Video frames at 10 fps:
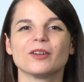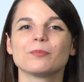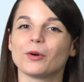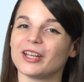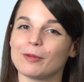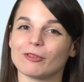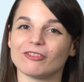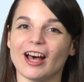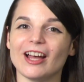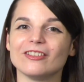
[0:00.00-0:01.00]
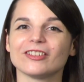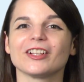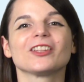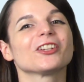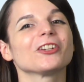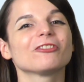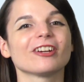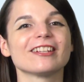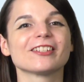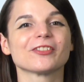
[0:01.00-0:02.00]
Point number 5, learn
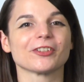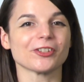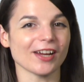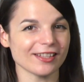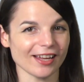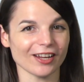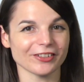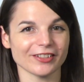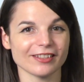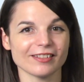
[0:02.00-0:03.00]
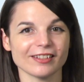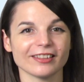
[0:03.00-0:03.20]
phrases for transactions,